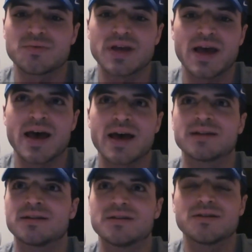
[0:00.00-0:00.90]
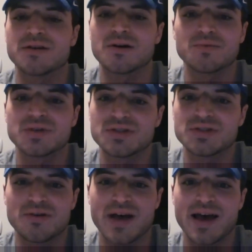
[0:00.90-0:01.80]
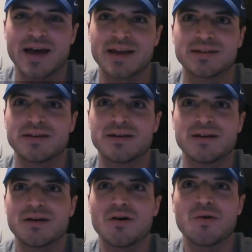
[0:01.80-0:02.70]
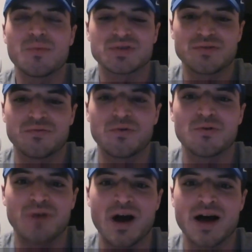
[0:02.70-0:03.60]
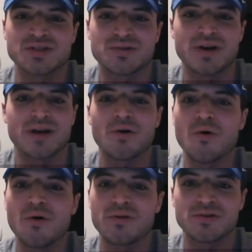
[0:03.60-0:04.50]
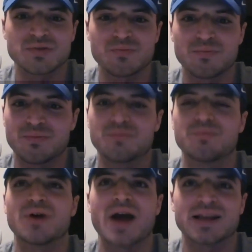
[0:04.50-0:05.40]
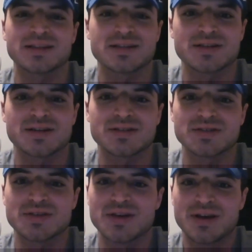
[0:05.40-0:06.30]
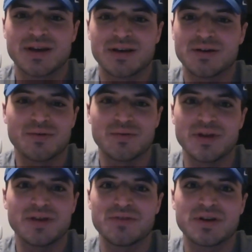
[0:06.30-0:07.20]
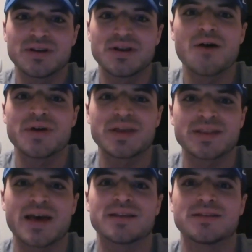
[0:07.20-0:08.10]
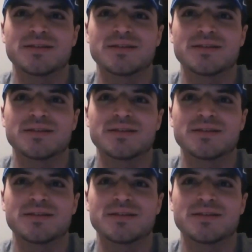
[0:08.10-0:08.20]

We had, you know, we still had almost a full roster at all those practices, even knowing that